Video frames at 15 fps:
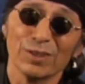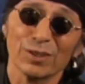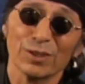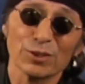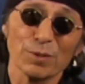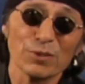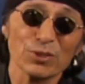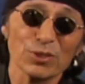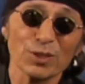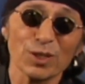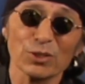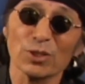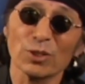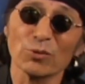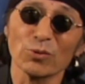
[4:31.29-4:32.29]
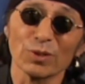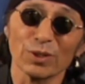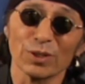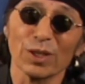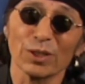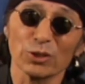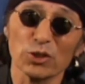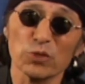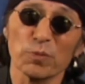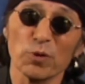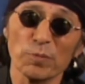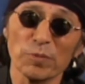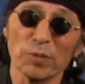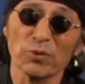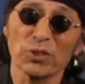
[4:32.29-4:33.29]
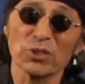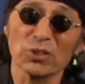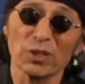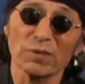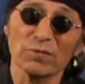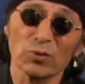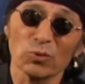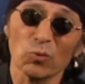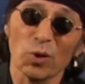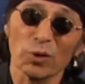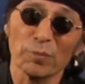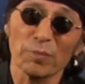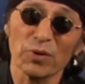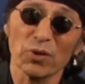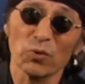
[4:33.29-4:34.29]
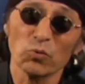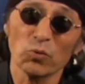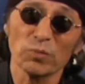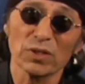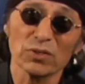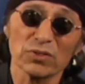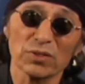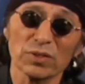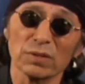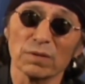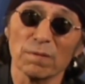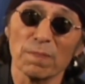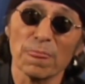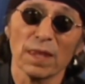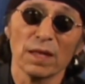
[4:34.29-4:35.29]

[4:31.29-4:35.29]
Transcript: because I mean, sunlight's literally like the sperm that brings life to the water-bearing womb that is the earth.